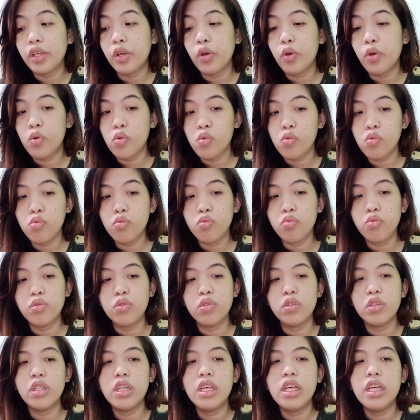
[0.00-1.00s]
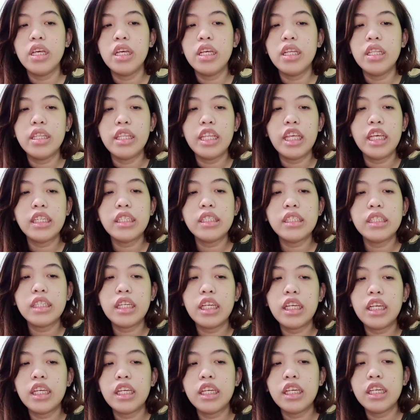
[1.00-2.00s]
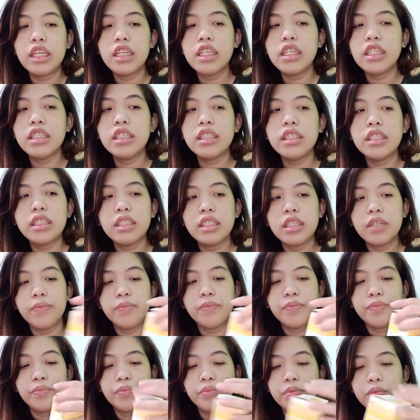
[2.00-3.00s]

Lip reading: No. Next is